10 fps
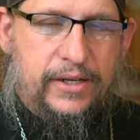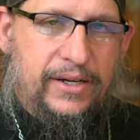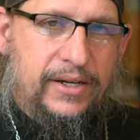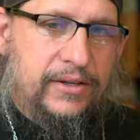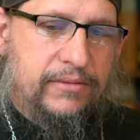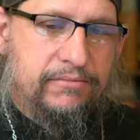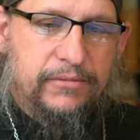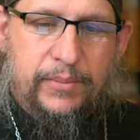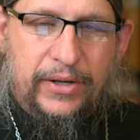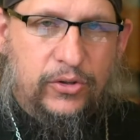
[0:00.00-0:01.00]
uh,
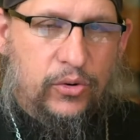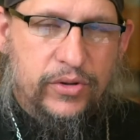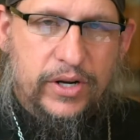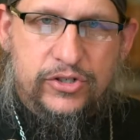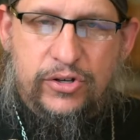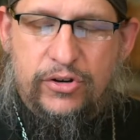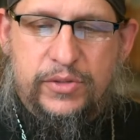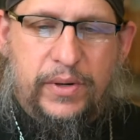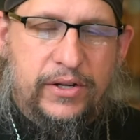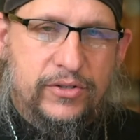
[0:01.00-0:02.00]
about the Orthodox Church,
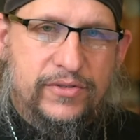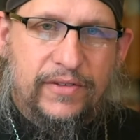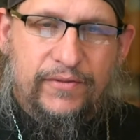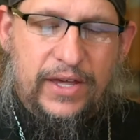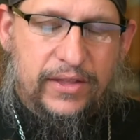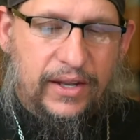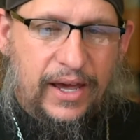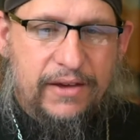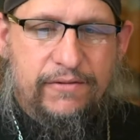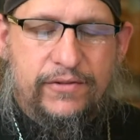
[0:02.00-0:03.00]
about faith and
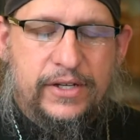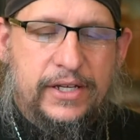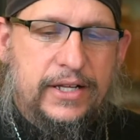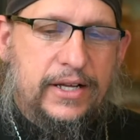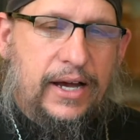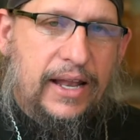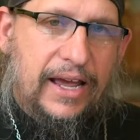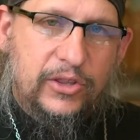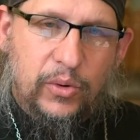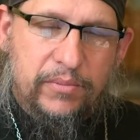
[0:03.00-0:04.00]
life. I
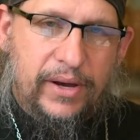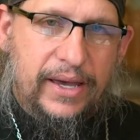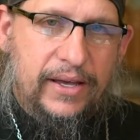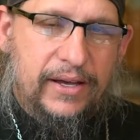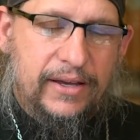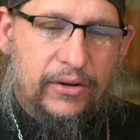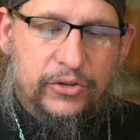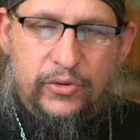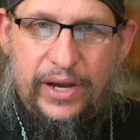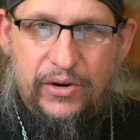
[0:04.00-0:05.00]
like the one by uh, Elder
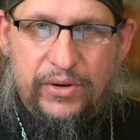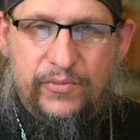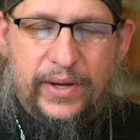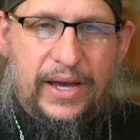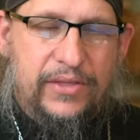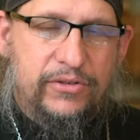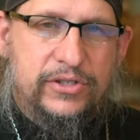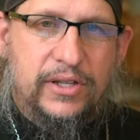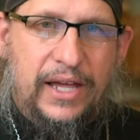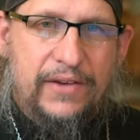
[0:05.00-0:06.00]
Gregory of Mount Athos,
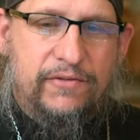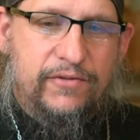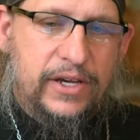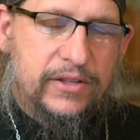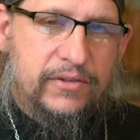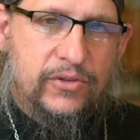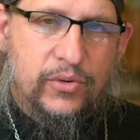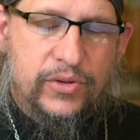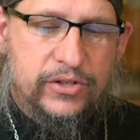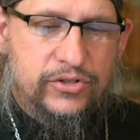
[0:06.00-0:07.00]
The Life and Faith of the
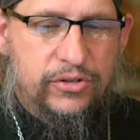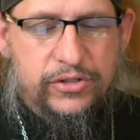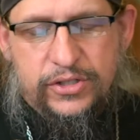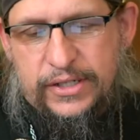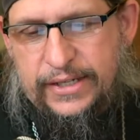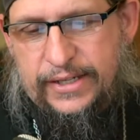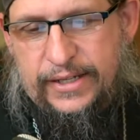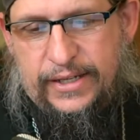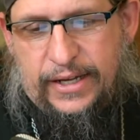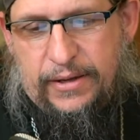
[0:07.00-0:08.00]
Orthodox Church.
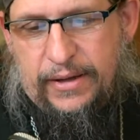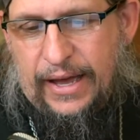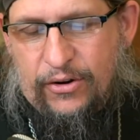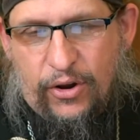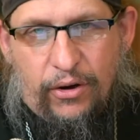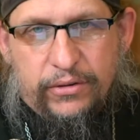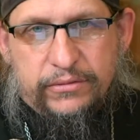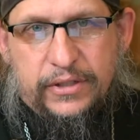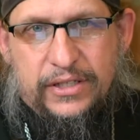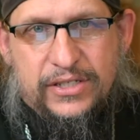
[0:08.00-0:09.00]
Uh, I don't know.
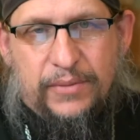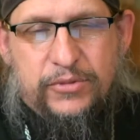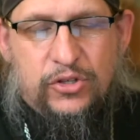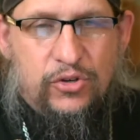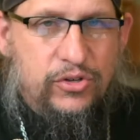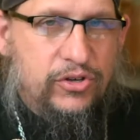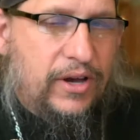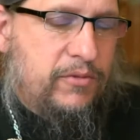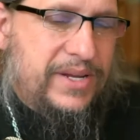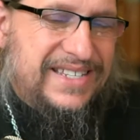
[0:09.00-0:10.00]
It's up to you. You're,
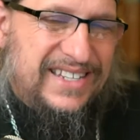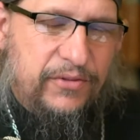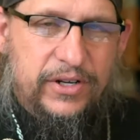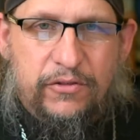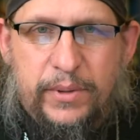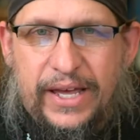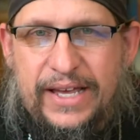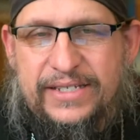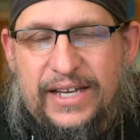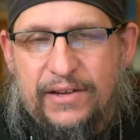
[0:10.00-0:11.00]
everybody's different. Everybody
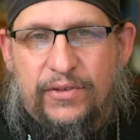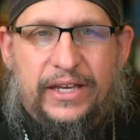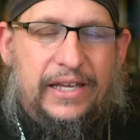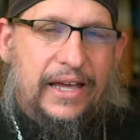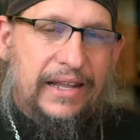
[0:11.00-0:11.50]
has kind of like a,